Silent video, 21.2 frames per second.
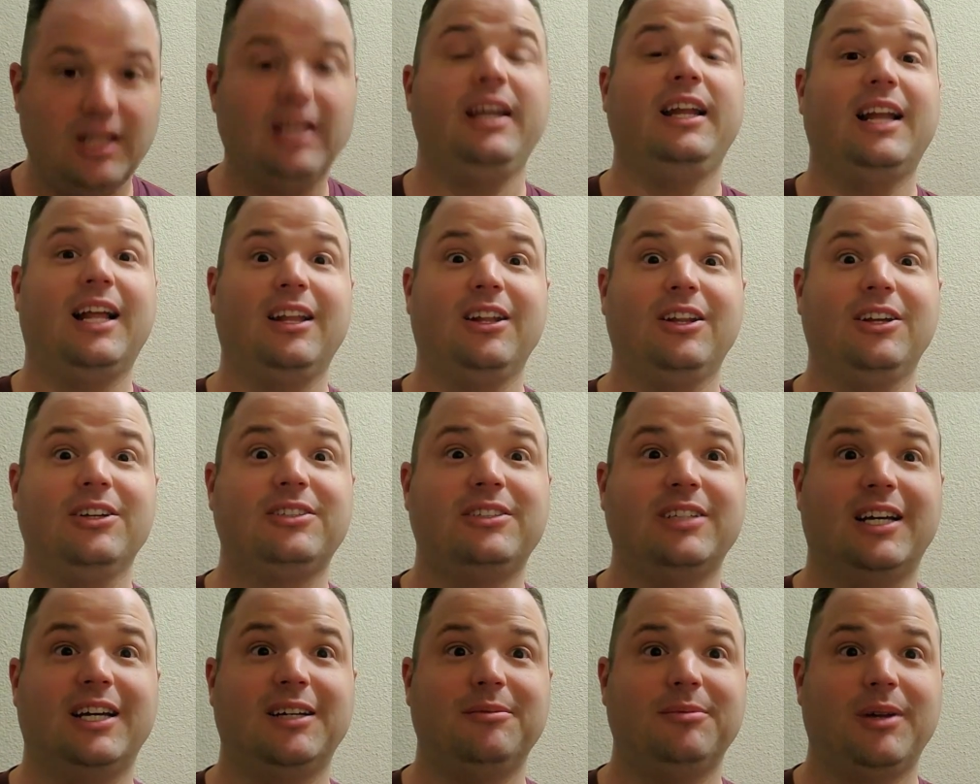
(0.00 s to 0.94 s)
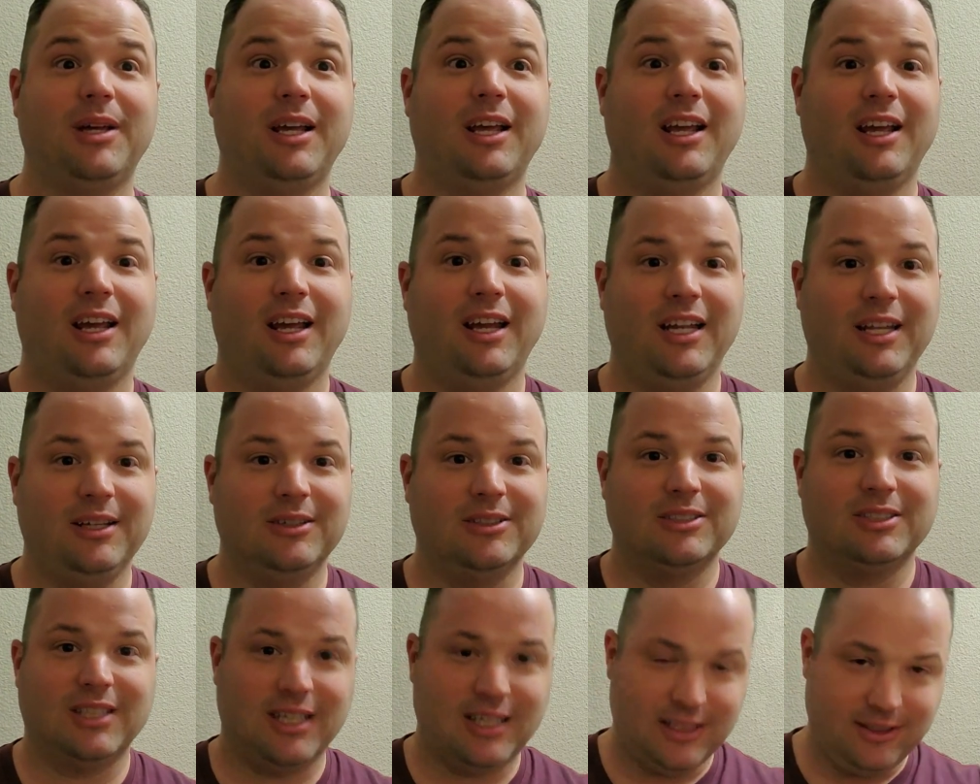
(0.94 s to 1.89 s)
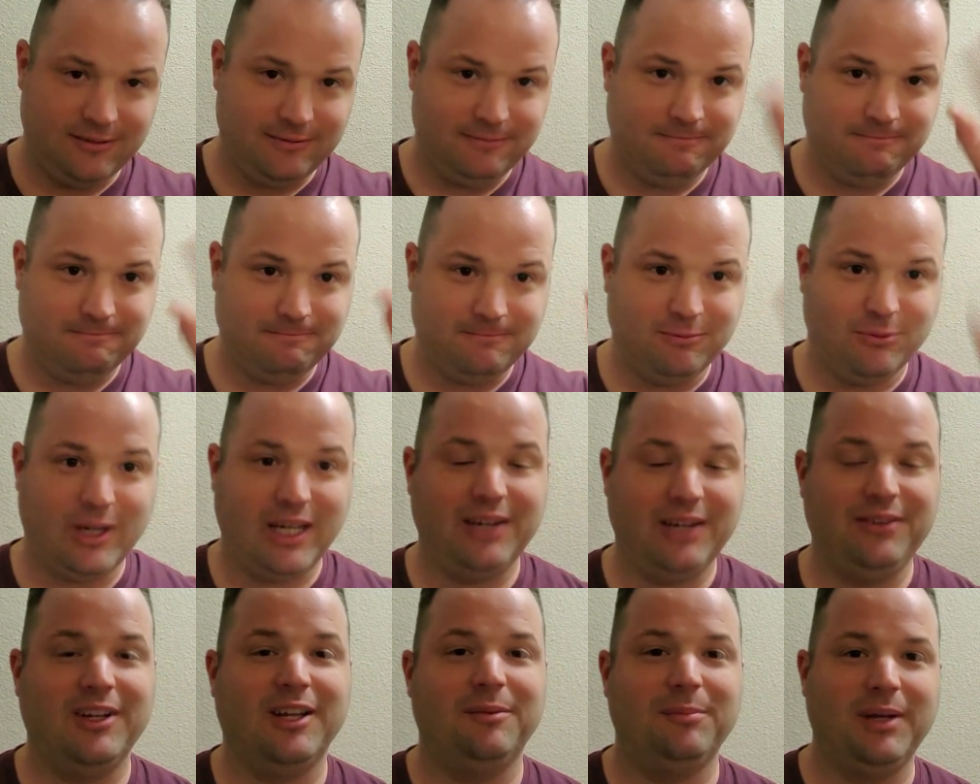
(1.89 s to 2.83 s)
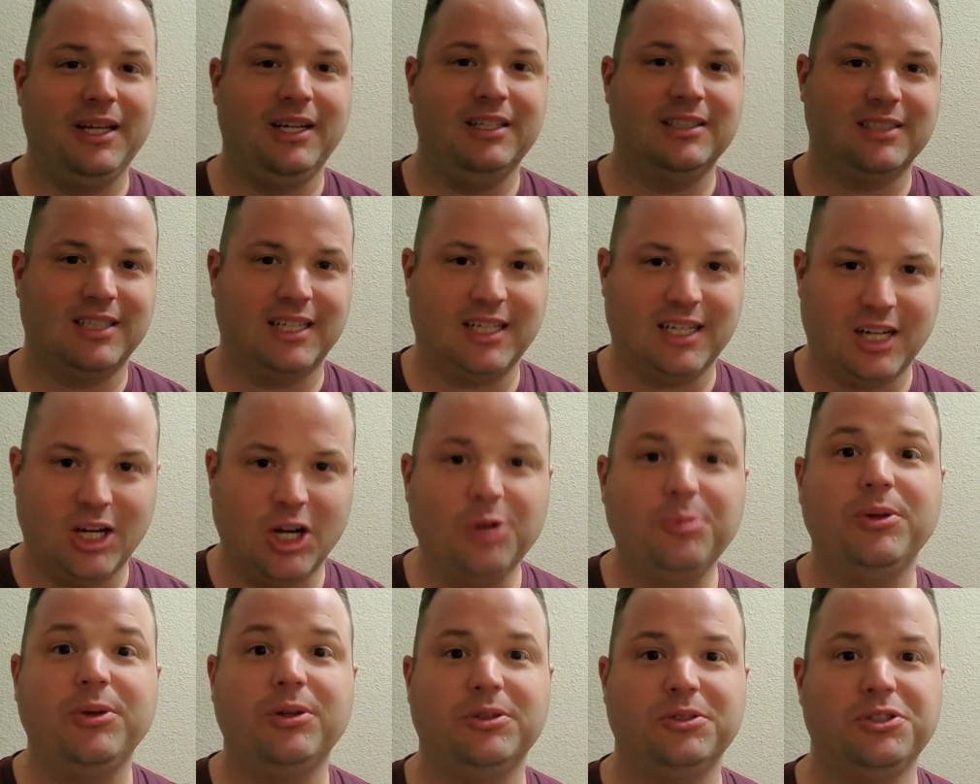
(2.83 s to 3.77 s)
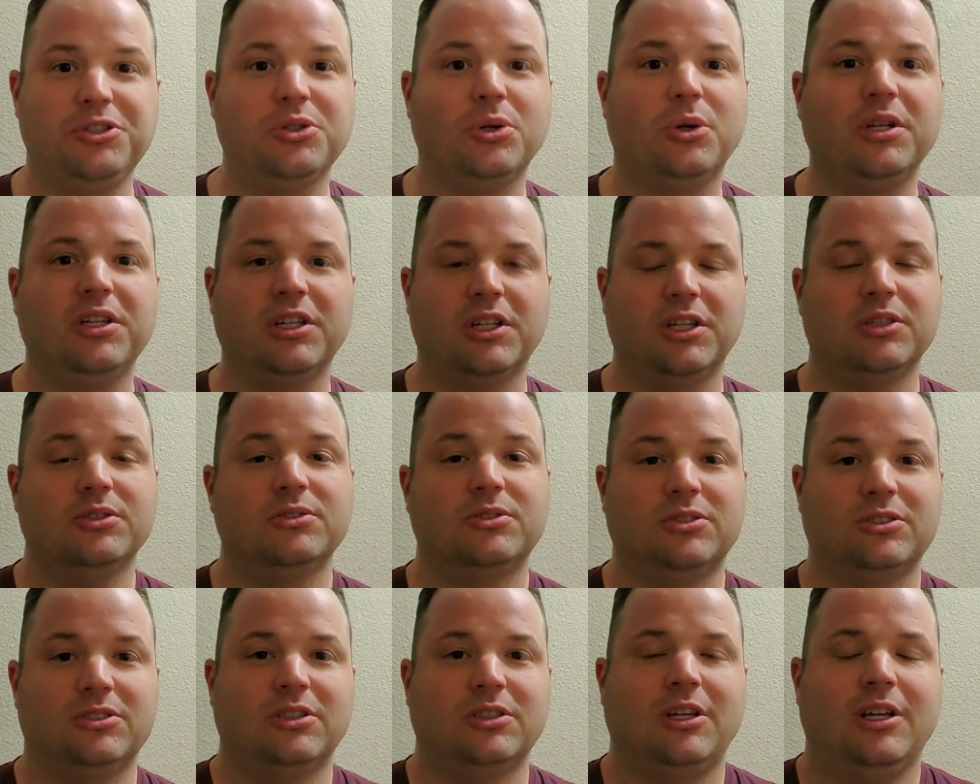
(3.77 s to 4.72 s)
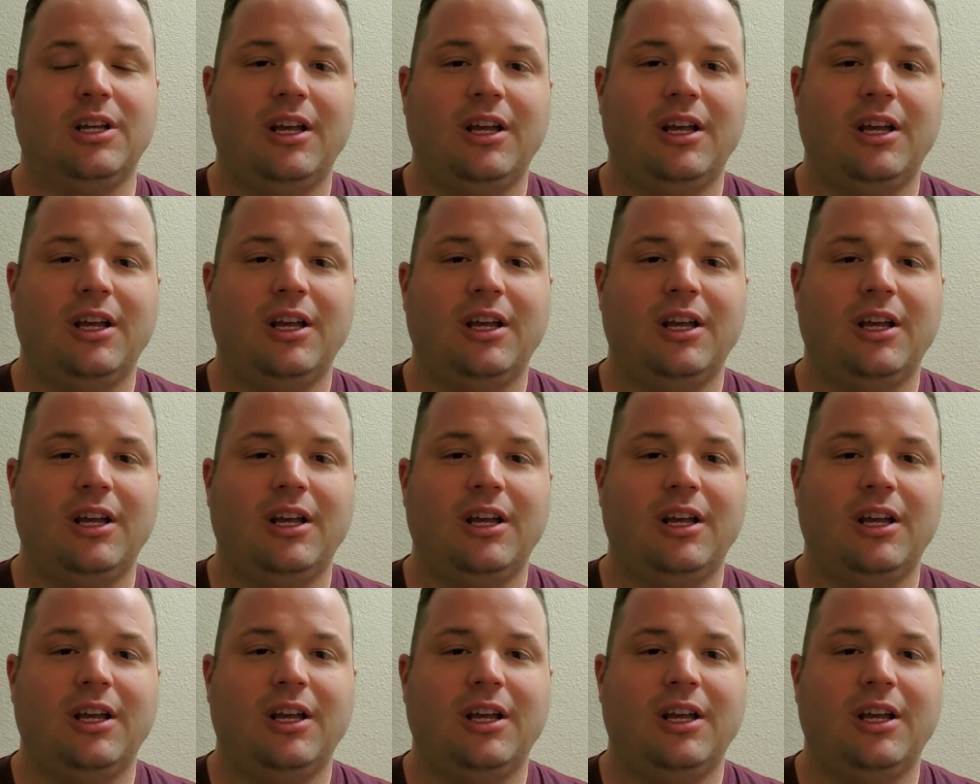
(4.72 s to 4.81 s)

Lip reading: And I looked up. And he was like, waved at me, and he's like, I hope you enjoy those.